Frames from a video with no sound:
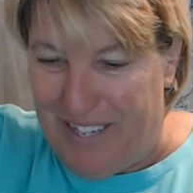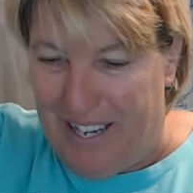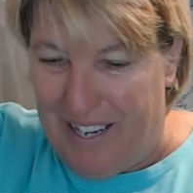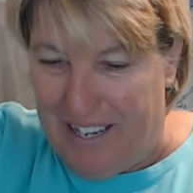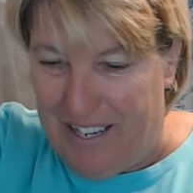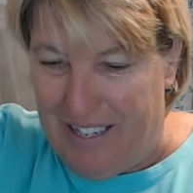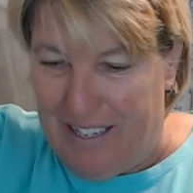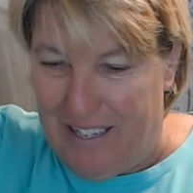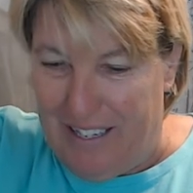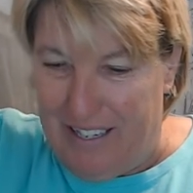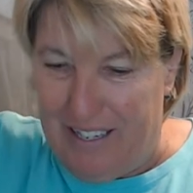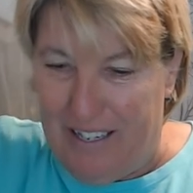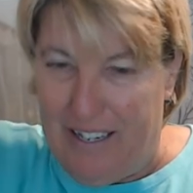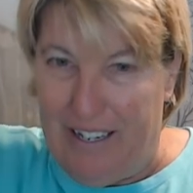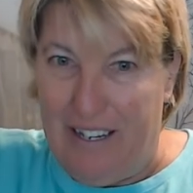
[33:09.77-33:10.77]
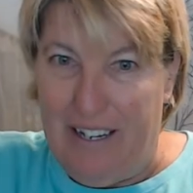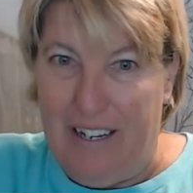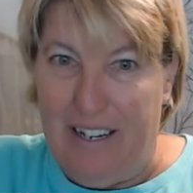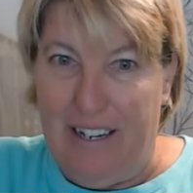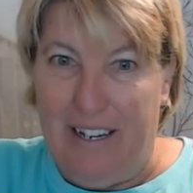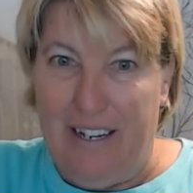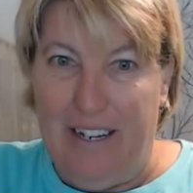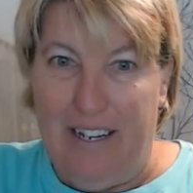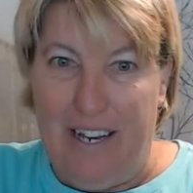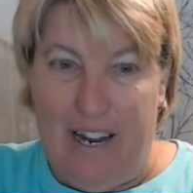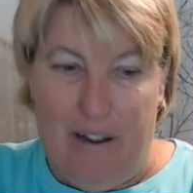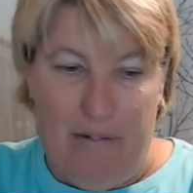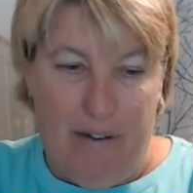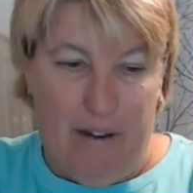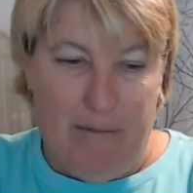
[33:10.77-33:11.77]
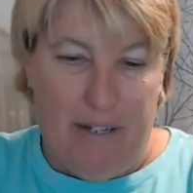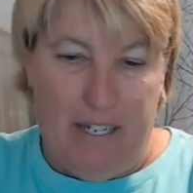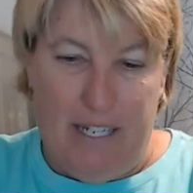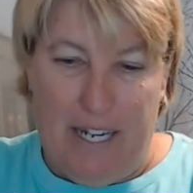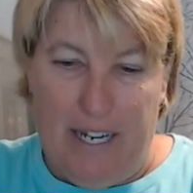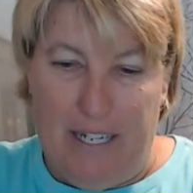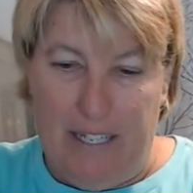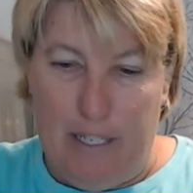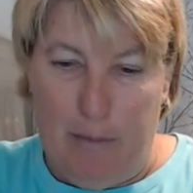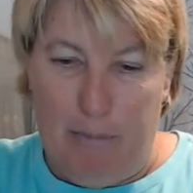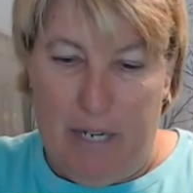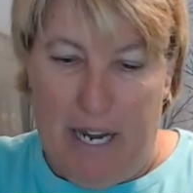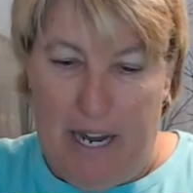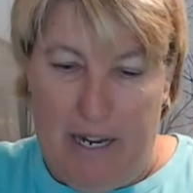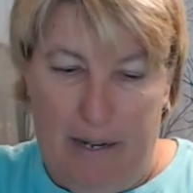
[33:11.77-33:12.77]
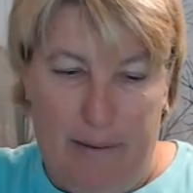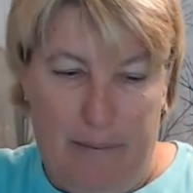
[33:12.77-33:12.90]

and now I'm going to take a zip tie,